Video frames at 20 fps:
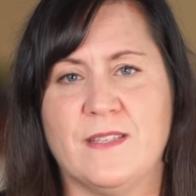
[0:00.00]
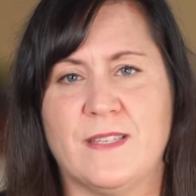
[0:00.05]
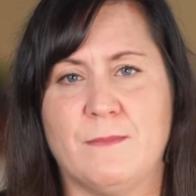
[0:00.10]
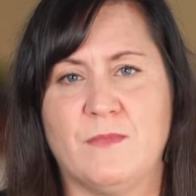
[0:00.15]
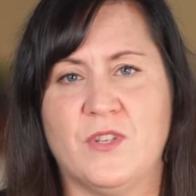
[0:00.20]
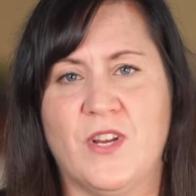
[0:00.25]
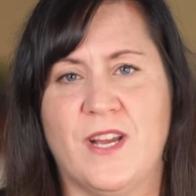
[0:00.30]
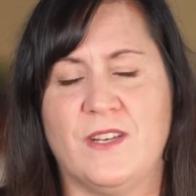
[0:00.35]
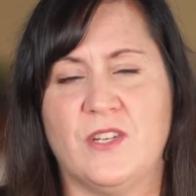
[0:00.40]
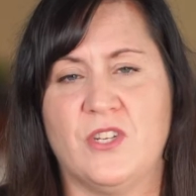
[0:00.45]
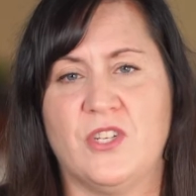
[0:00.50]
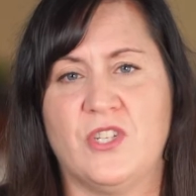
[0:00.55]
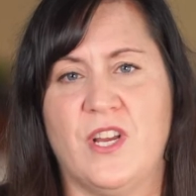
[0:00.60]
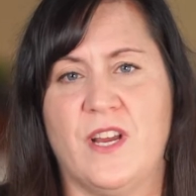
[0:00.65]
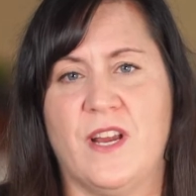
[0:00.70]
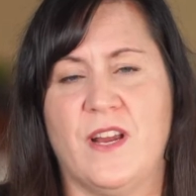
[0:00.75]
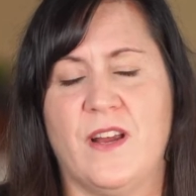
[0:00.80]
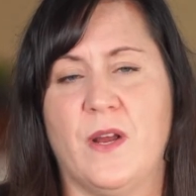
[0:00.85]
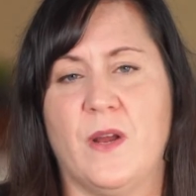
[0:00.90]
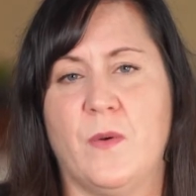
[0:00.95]
I'm trying to
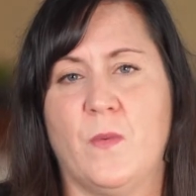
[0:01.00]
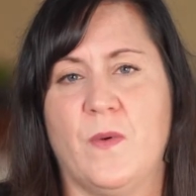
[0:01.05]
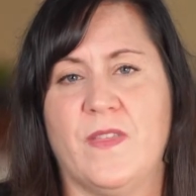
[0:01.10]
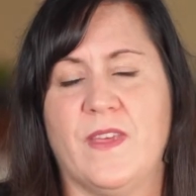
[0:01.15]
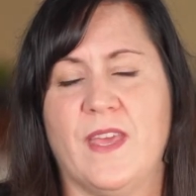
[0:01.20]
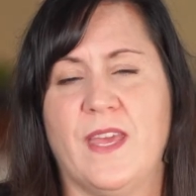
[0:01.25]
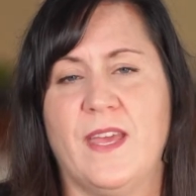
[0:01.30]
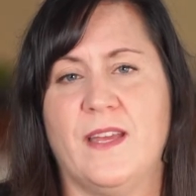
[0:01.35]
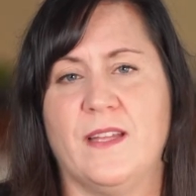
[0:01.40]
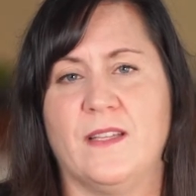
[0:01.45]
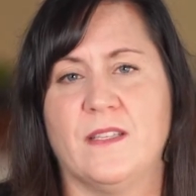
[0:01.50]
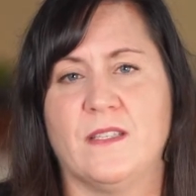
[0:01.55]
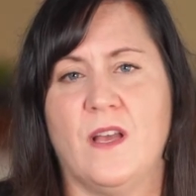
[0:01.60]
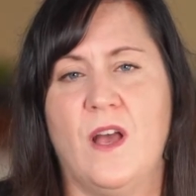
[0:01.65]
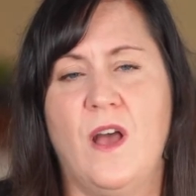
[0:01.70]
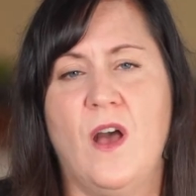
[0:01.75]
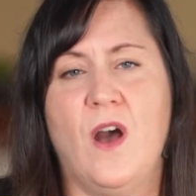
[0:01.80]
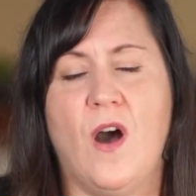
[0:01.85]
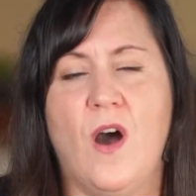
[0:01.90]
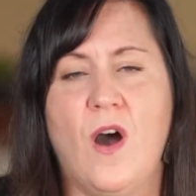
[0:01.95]
share with kids
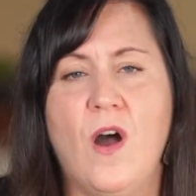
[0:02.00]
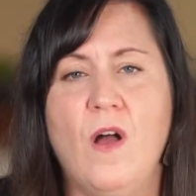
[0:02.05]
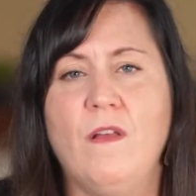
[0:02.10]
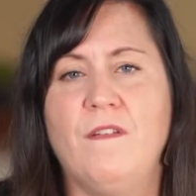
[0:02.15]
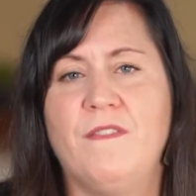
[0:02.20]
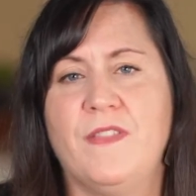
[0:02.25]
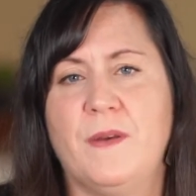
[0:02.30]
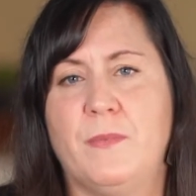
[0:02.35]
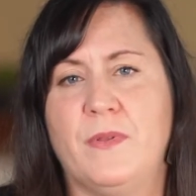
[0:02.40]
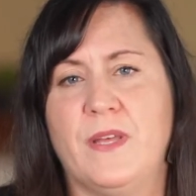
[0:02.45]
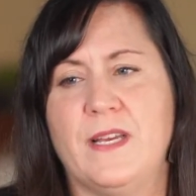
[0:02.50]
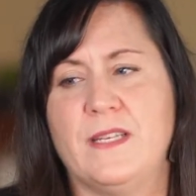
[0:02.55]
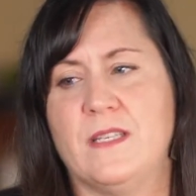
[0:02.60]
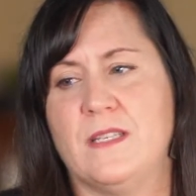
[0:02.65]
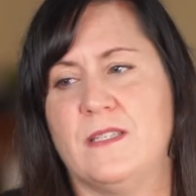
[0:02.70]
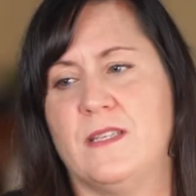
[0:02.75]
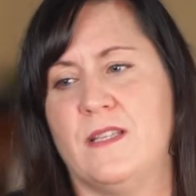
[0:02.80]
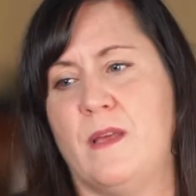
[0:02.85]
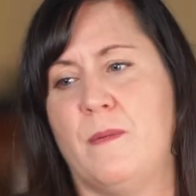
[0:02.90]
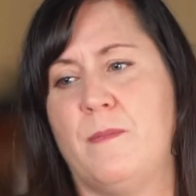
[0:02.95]
all of the
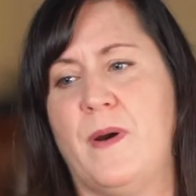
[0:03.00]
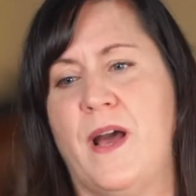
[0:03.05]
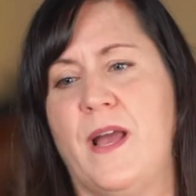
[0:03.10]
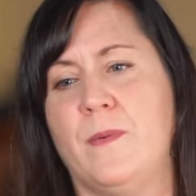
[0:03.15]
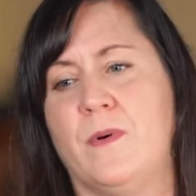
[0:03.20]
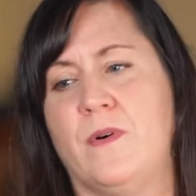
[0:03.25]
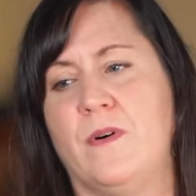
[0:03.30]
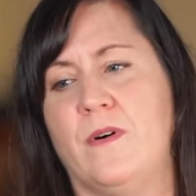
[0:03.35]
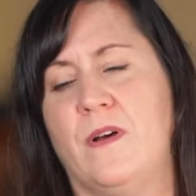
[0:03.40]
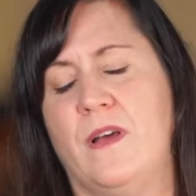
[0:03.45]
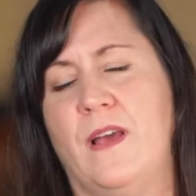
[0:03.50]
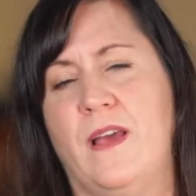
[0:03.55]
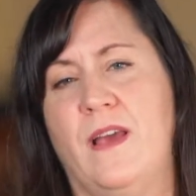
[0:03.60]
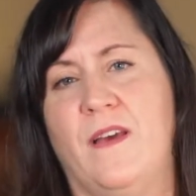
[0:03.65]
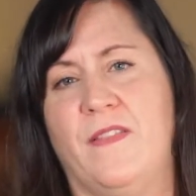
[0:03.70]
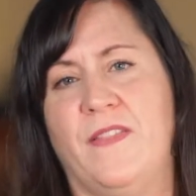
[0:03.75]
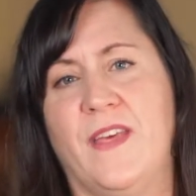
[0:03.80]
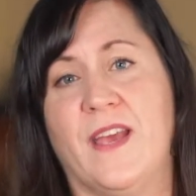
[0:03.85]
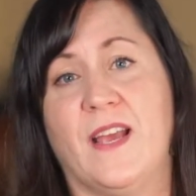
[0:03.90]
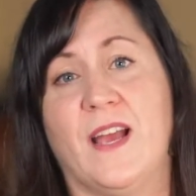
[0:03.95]
places in the Bible
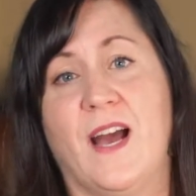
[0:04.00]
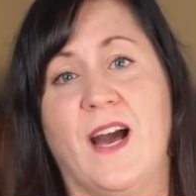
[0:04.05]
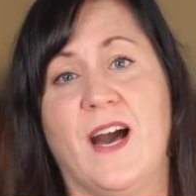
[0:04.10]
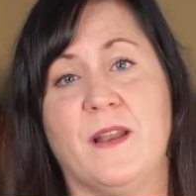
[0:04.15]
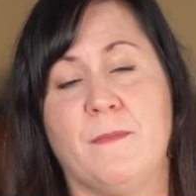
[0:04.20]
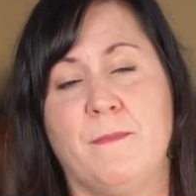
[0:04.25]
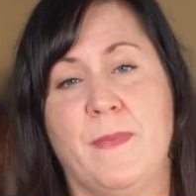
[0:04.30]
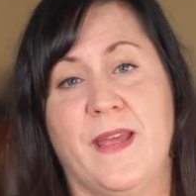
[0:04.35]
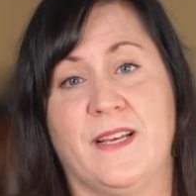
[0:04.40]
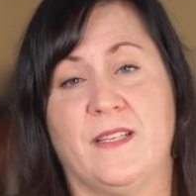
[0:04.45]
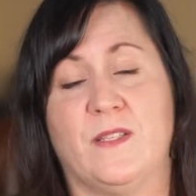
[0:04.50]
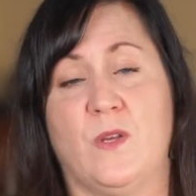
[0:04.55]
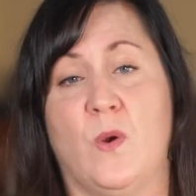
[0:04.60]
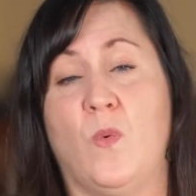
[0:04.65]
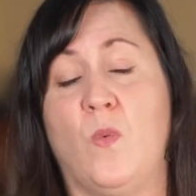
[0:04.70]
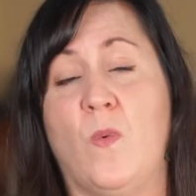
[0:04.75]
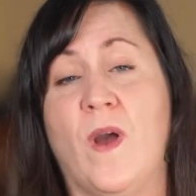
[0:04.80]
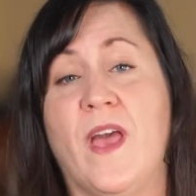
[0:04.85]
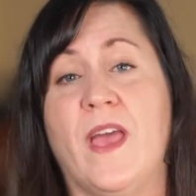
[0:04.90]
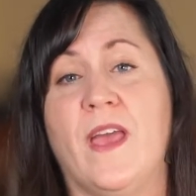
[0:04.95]
that God makes a
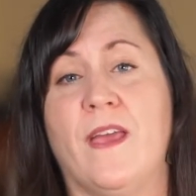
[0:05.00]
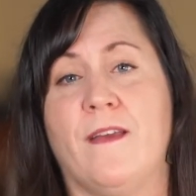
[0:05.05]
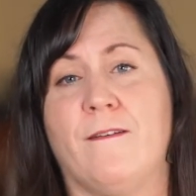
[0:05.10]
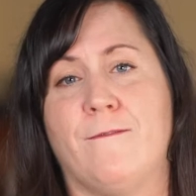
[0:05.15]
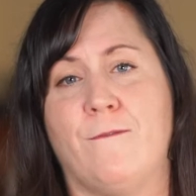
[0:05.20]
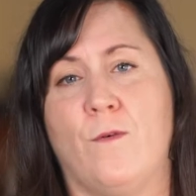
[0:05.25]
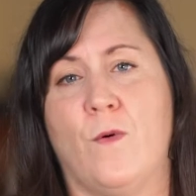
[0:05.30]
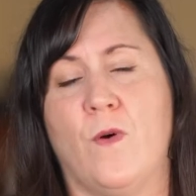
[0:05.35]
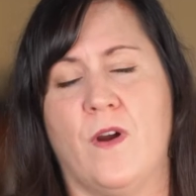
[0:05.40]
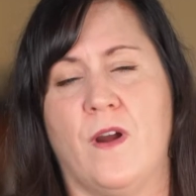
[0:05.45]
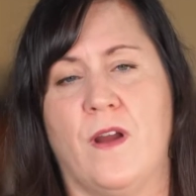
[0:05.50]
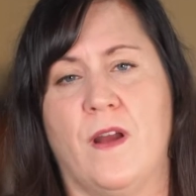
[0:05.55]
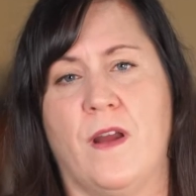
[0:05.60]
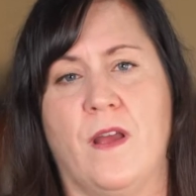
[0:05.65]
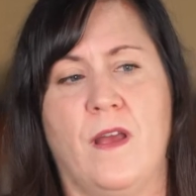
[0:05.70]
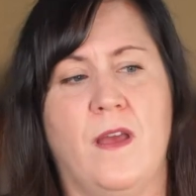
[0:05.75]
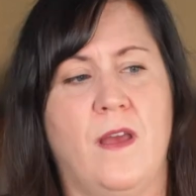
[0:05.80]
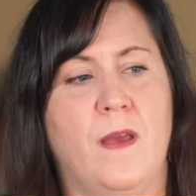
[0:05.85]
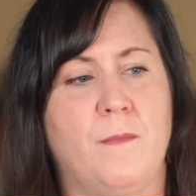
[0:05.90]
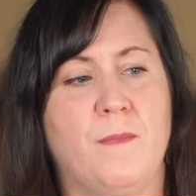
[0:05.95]
way for
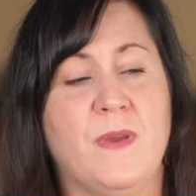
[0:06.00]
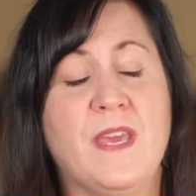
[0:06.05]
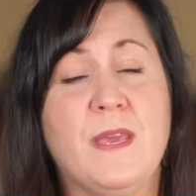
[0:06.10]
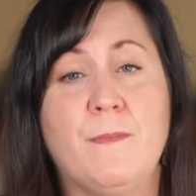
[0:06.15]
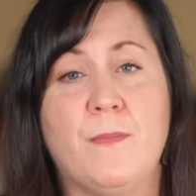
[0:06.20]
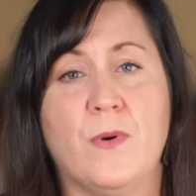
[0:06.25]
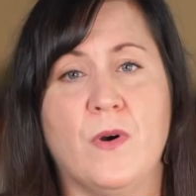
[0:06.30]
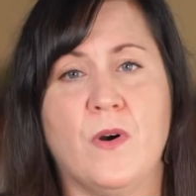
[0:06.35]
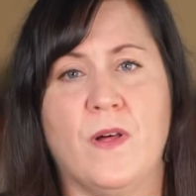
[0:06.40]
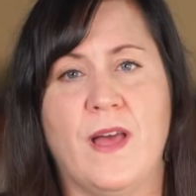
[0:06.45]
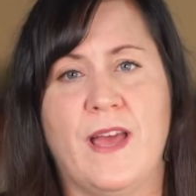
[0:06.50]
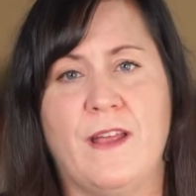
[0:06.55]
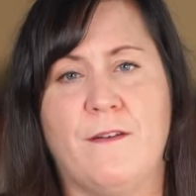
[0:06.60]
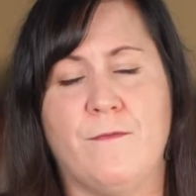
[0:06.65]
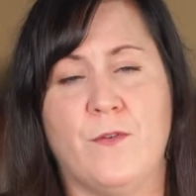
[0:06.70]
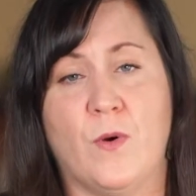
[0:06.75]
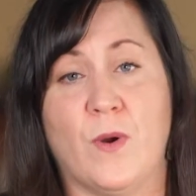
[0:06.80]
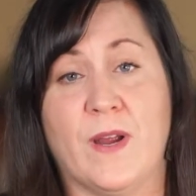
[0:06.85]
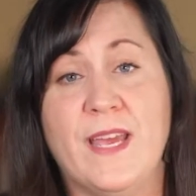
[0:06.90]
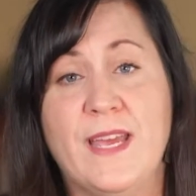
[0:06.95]
people and
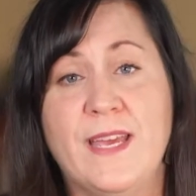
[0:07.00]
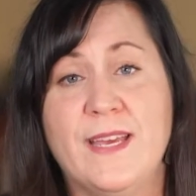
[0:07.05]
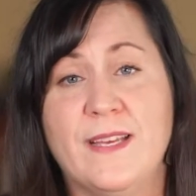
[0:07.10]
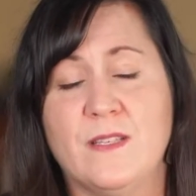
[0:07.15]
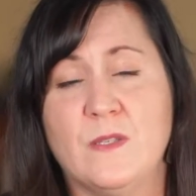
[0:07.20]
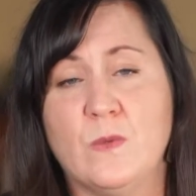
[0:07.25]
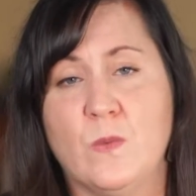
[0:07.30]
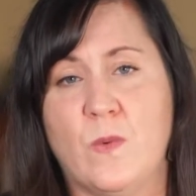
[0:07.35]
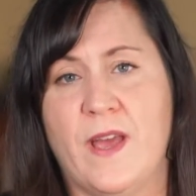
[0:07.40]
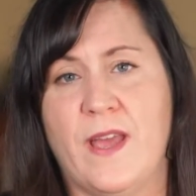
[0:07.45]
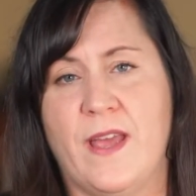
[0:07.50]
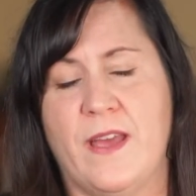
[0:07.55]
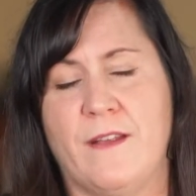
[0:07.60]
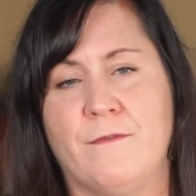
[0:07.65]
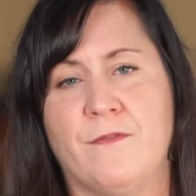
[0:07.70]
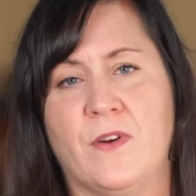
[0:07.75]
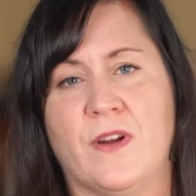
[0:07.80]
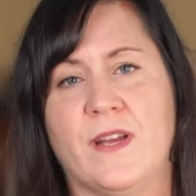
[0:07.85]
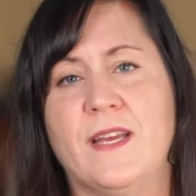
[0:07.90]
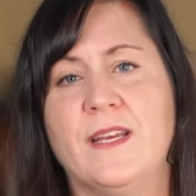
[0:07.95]
for his way
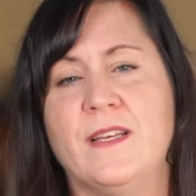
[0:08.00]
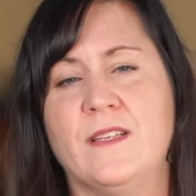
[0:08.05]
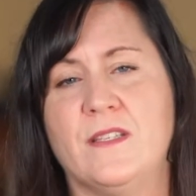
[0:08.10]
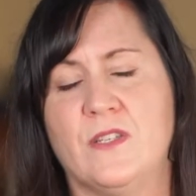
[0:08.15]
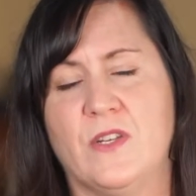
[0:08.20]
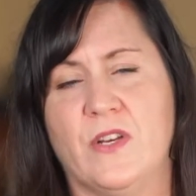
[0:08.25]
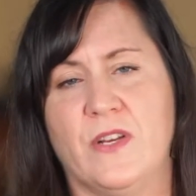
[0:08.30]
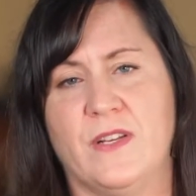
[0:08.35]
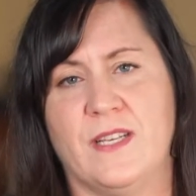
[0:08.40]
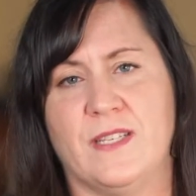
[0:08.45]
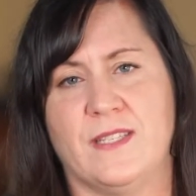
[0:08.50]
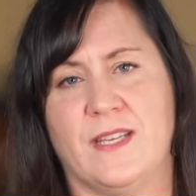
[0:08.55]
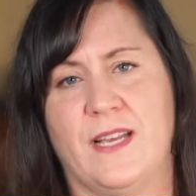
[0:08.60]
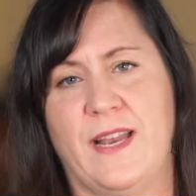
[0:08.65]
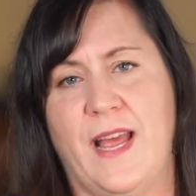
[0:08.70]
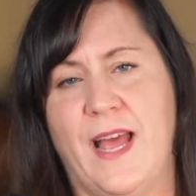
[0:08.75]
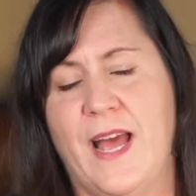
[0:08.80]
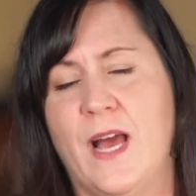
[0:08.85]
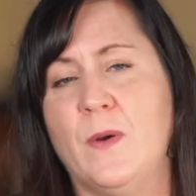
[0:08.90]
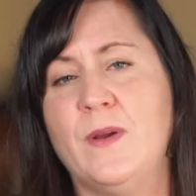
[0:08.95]
and for his goodness
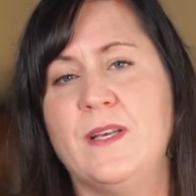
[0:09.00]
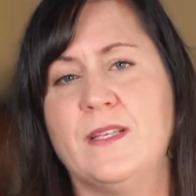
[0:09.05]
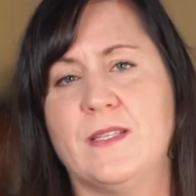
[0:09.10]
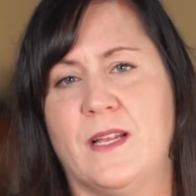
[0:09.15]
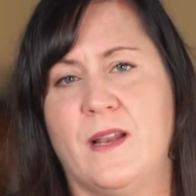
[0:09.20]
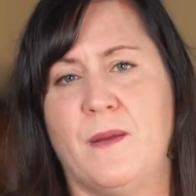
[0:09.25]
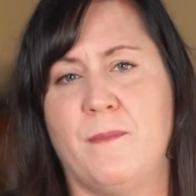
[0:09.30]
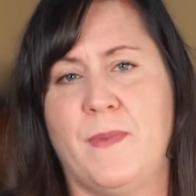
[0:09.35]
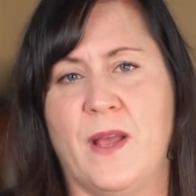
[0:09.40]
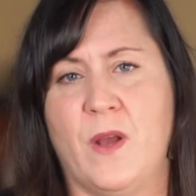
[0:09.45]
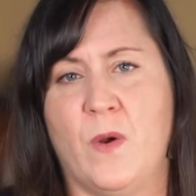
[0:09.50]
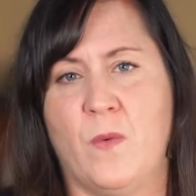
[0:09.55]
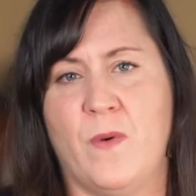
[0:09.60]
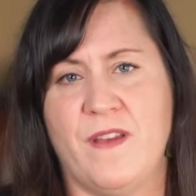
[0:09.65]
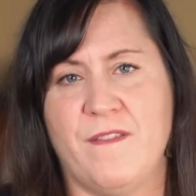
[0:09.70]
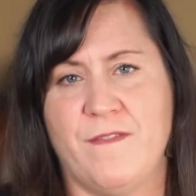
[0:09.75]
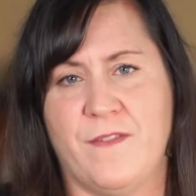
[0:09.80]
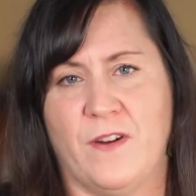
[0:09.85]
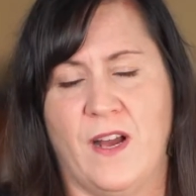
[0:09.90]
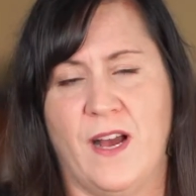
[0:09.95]
and how he's going to make a
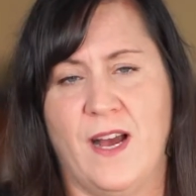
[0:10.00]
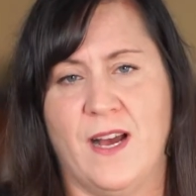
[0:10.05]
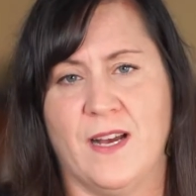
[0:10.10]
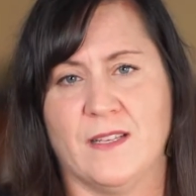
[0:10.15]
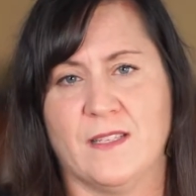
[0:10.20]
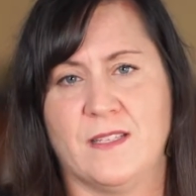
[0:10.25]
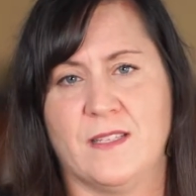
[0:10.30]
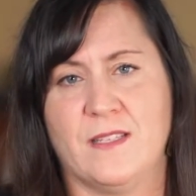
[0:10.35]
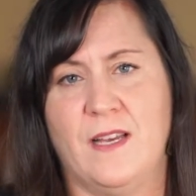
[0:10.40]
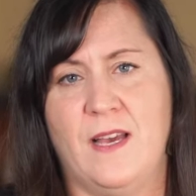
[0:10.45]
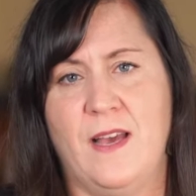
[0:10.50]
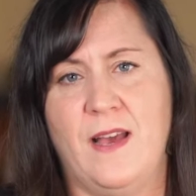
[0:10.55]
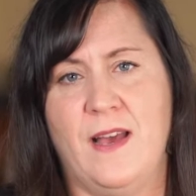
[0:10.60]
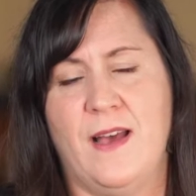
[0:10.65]
way for us.